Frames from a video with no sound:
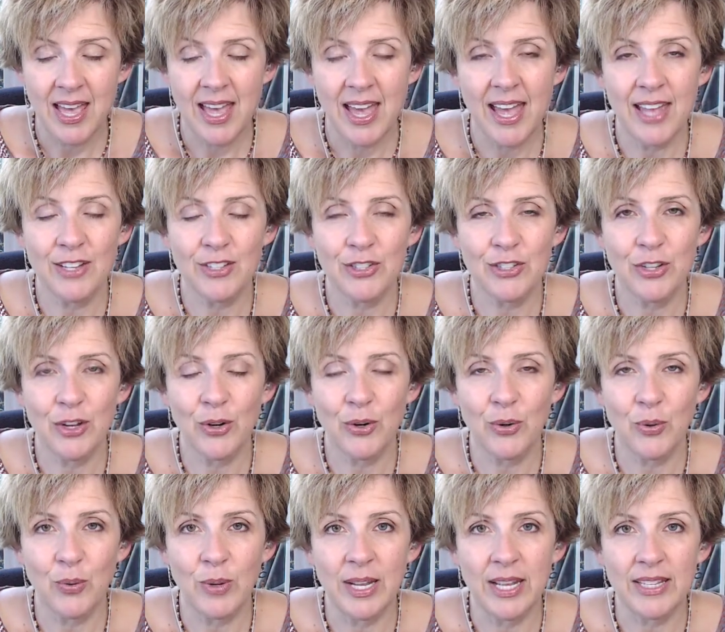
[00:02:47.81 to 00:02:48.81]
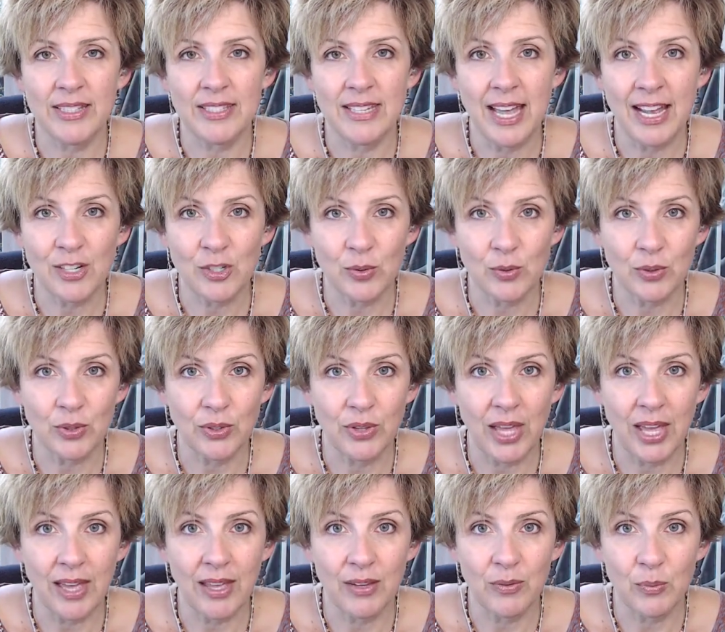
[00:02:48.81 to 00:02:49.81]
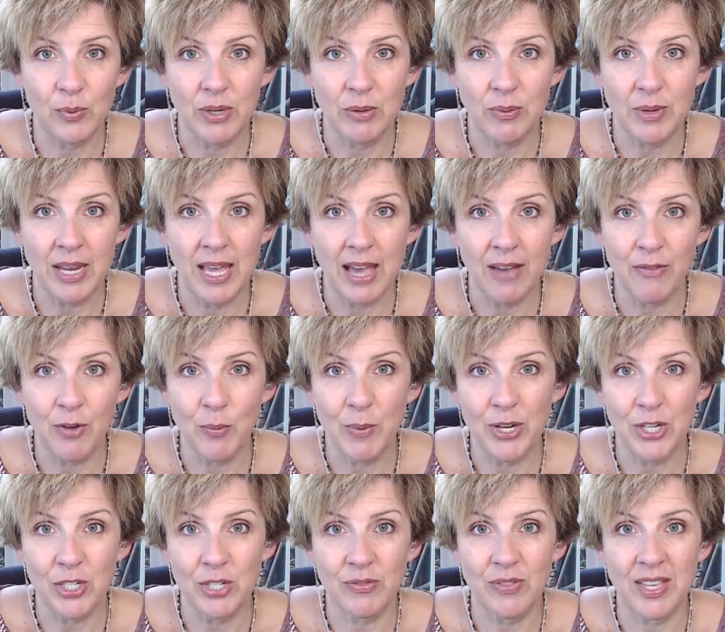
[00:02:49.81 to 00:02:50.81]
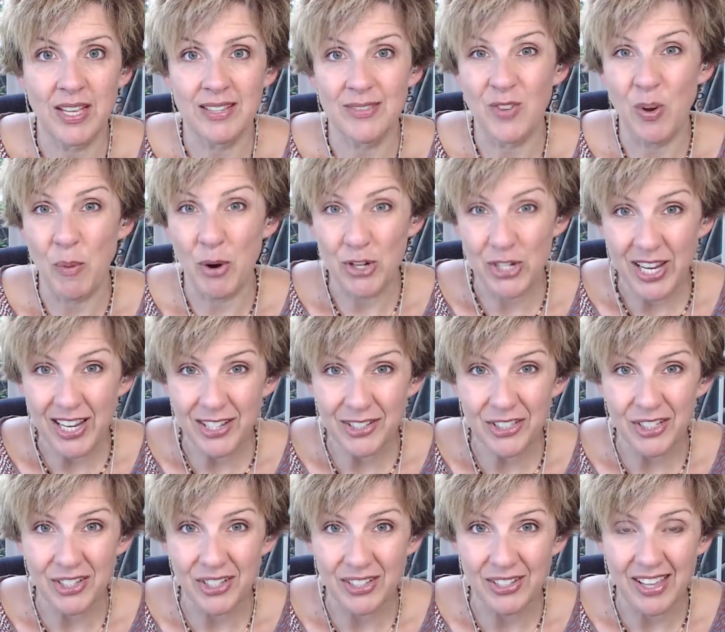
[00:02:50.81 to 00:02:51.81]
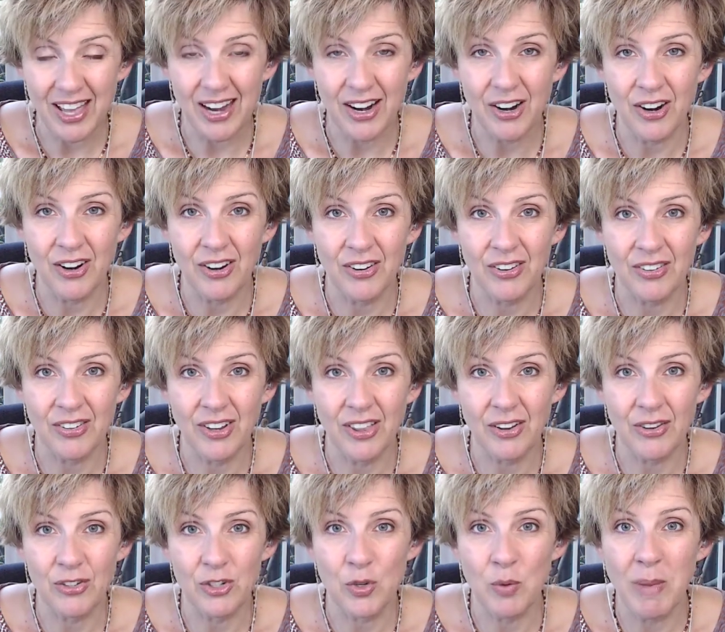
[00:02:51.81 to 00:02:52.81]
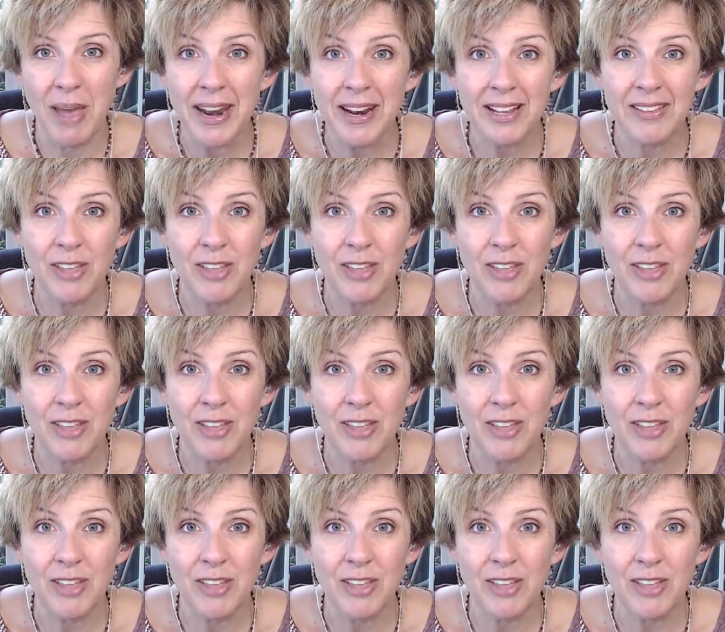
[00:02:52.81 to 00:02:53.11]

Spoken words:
And so it's natural that we would have a bunch of things from our childhood that are traumatic,